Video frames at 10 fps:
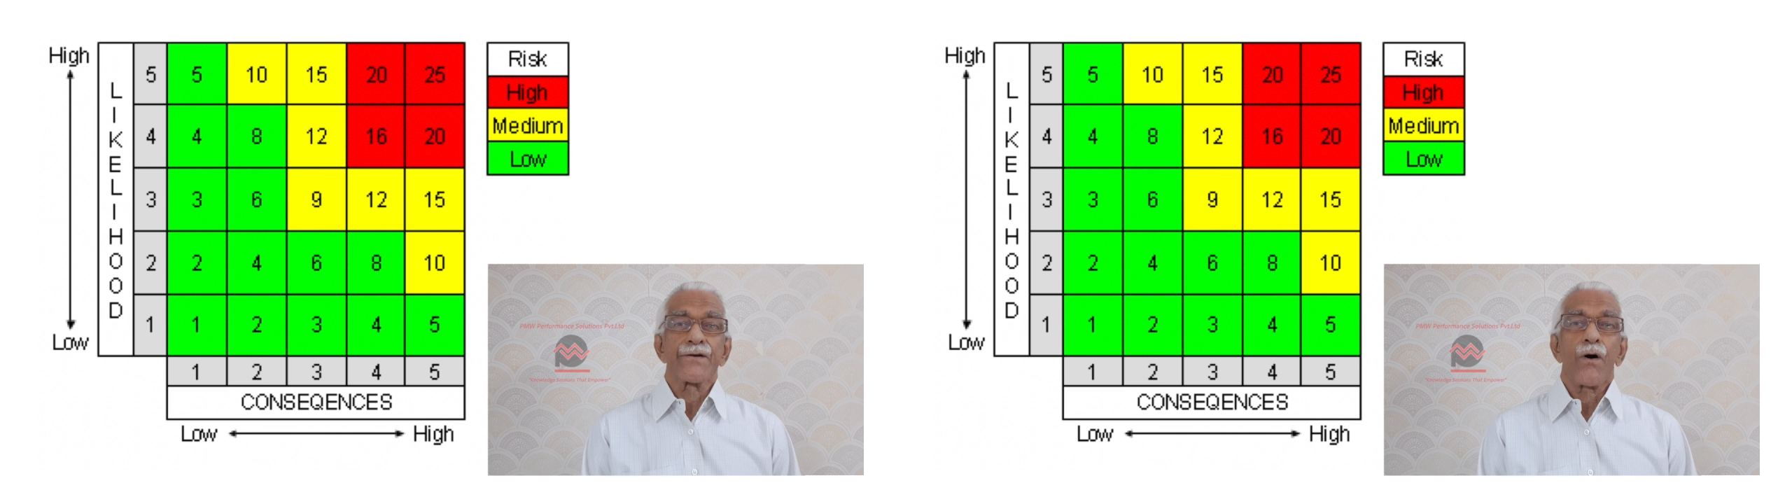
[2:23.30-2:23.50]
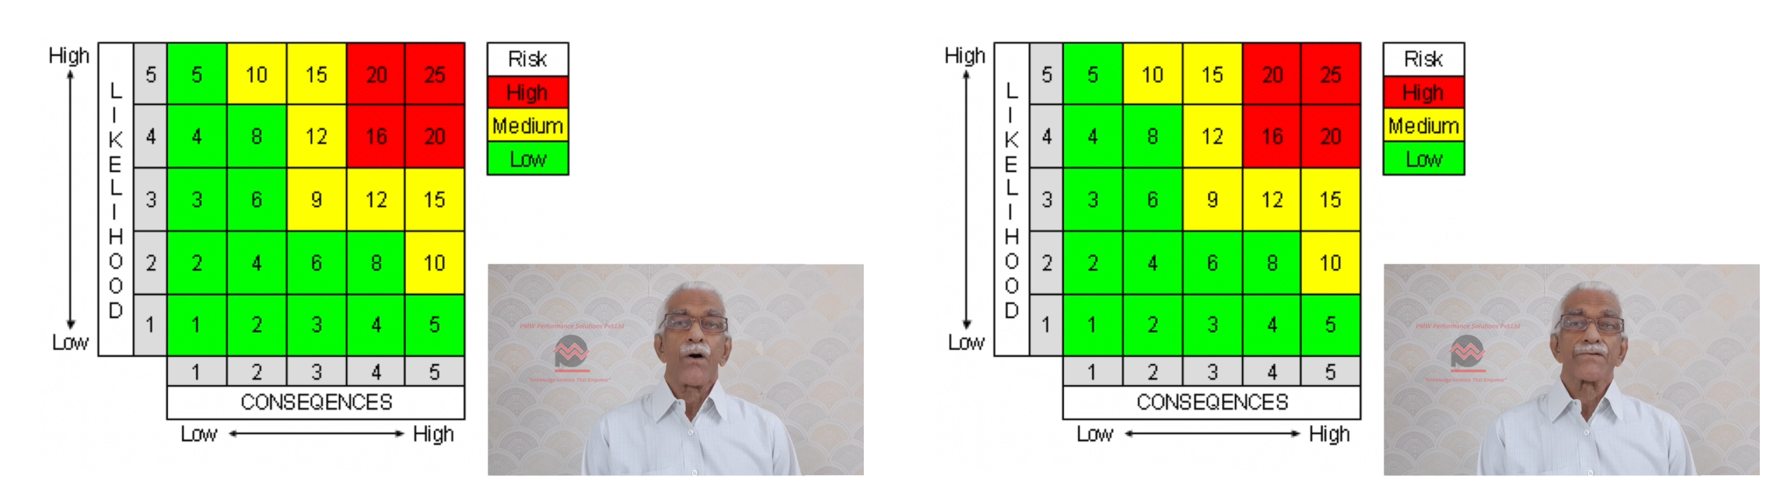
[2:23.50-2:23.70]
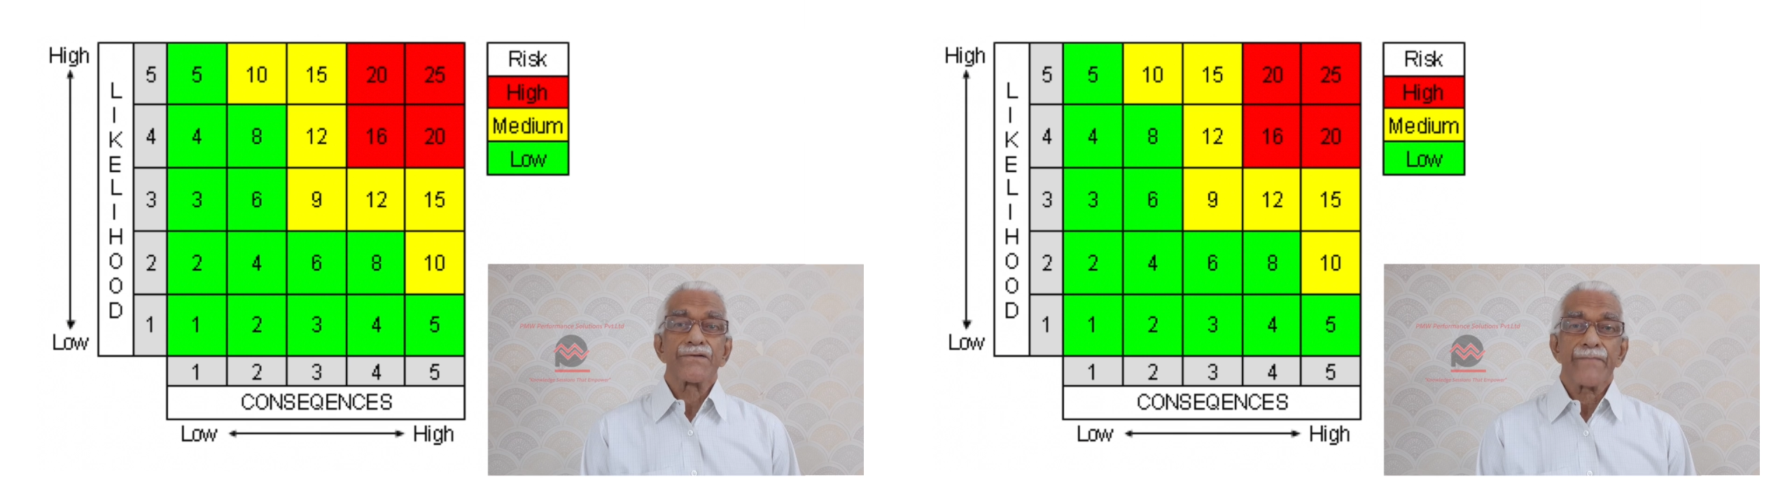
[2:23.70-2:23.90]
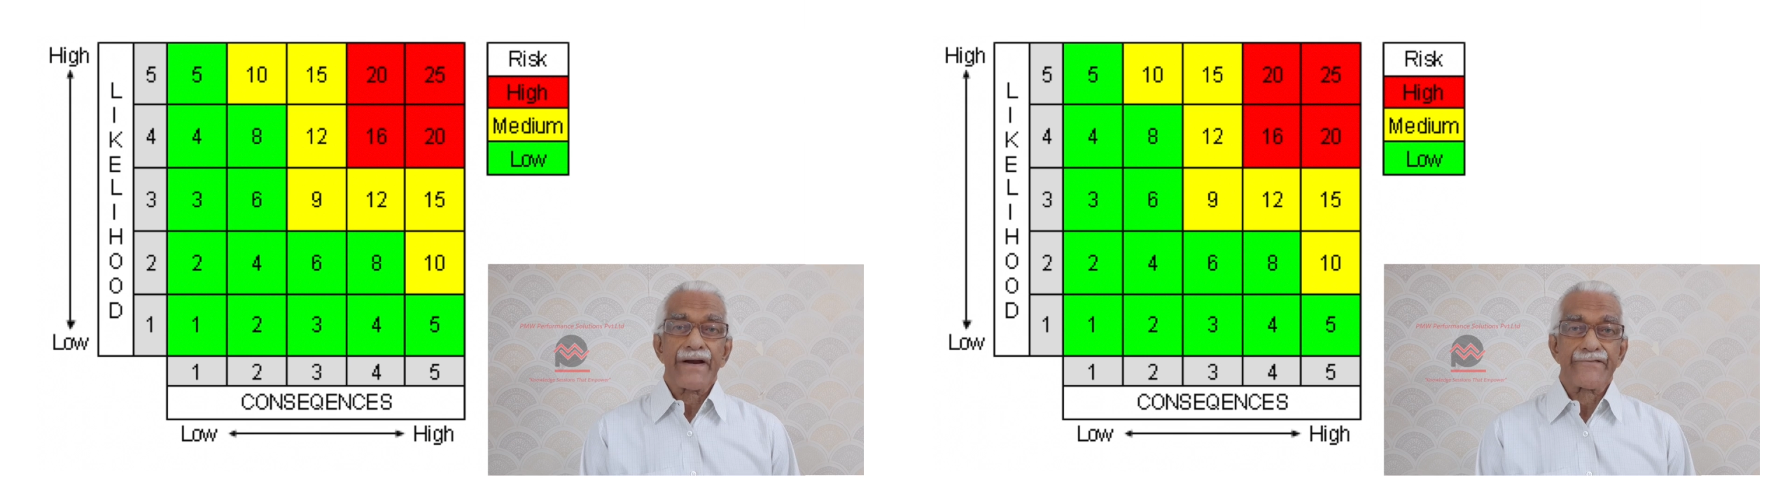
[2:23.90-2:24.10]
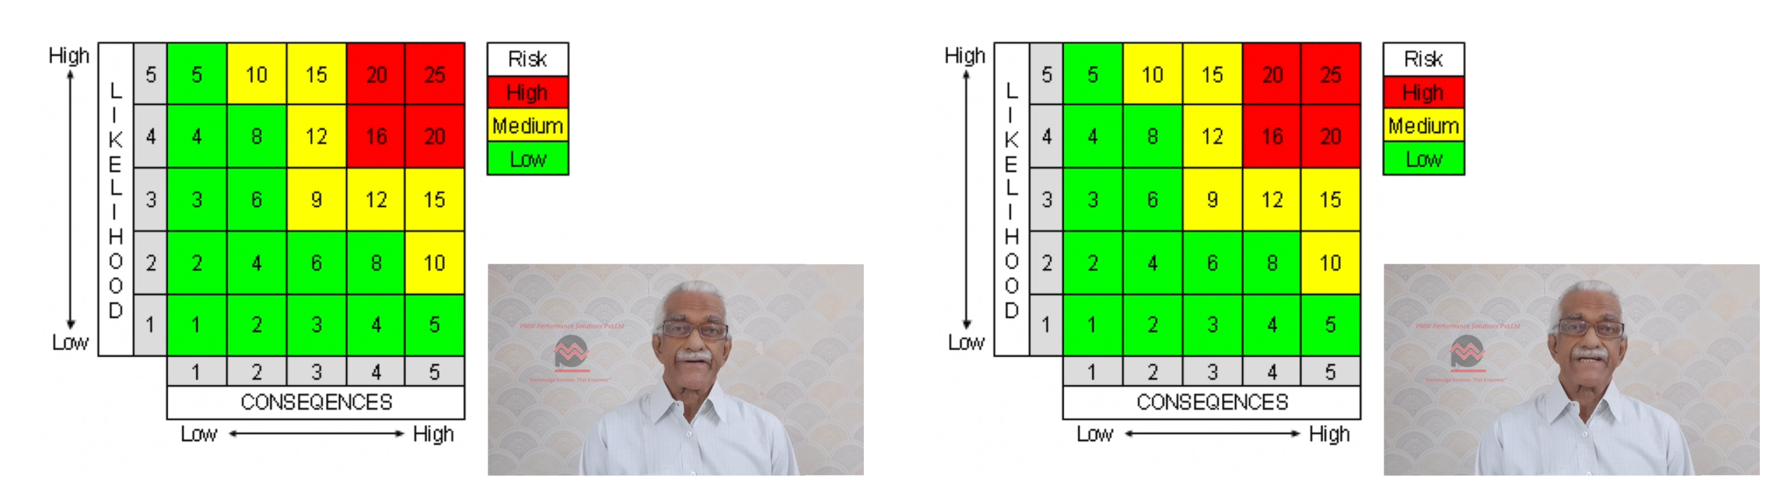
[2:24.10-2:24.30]
on the
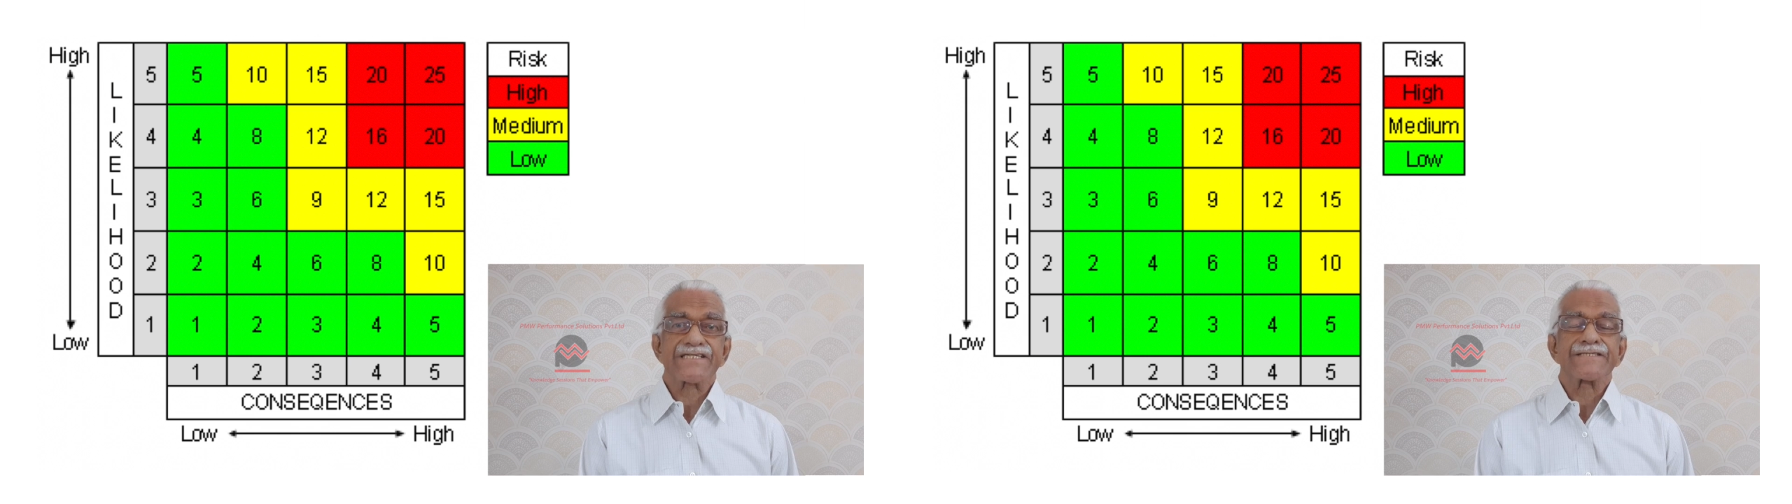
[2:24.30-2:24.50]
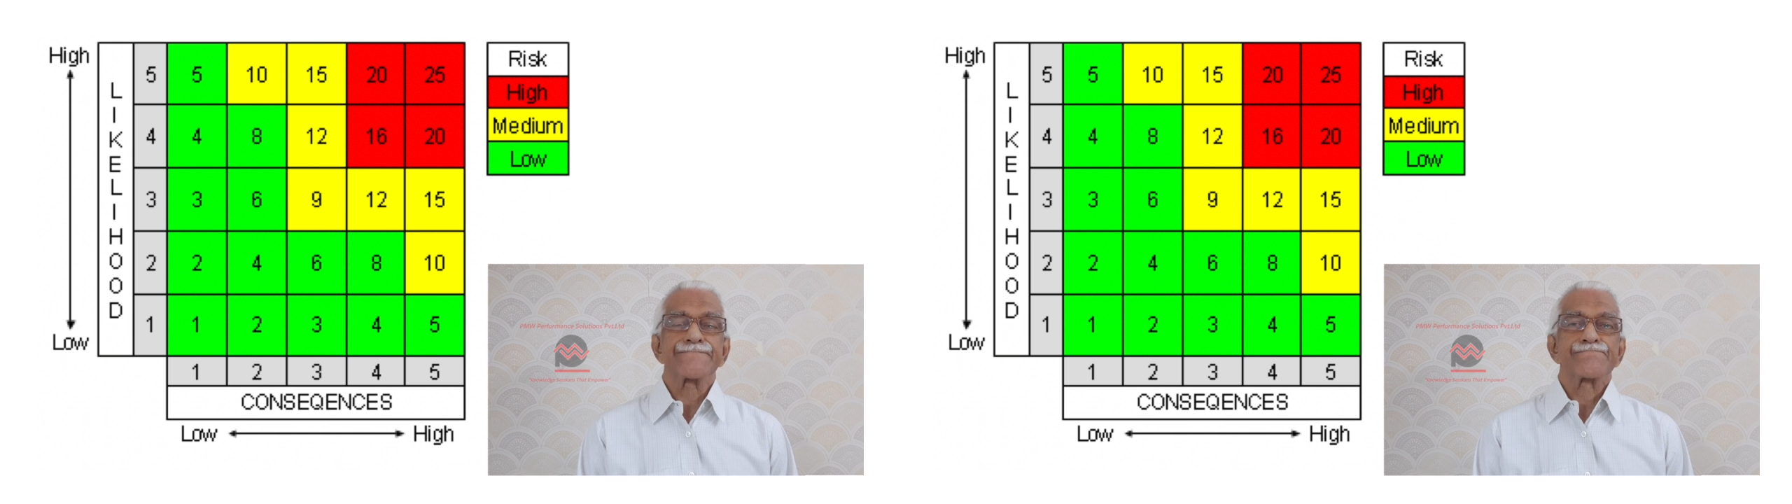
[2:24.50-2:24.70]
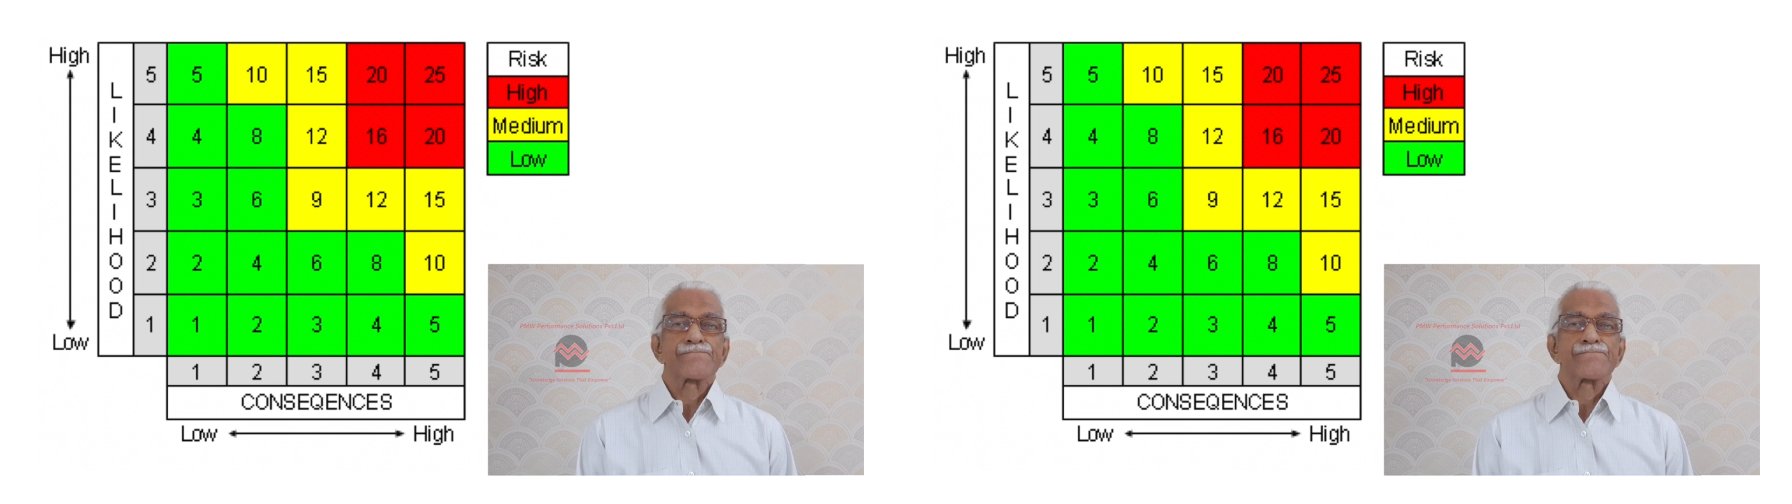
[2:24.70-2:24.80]
matrix